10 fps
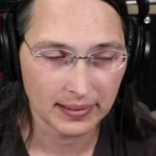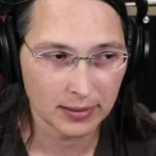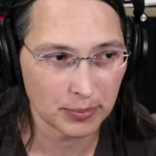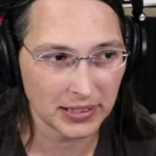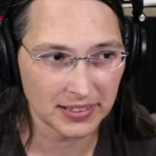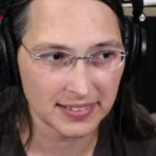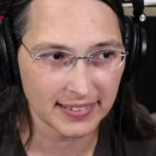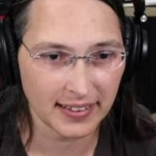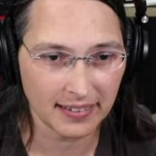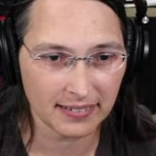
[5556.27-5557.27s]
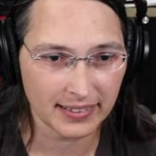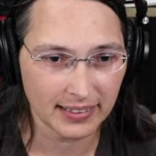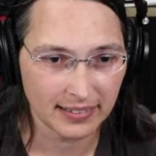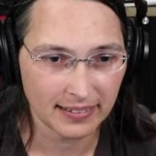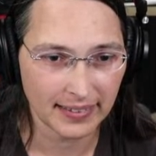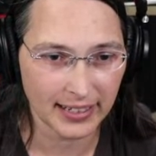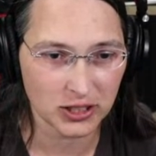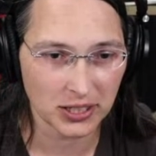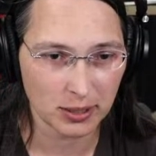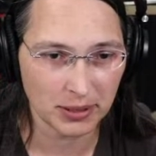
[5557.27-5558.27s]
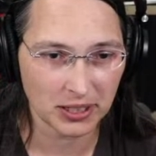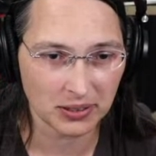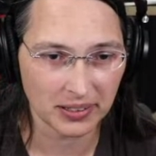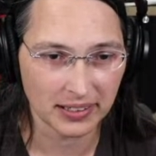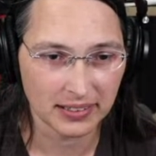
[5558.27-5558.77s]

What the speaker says: Because in theory, that should not be occurring.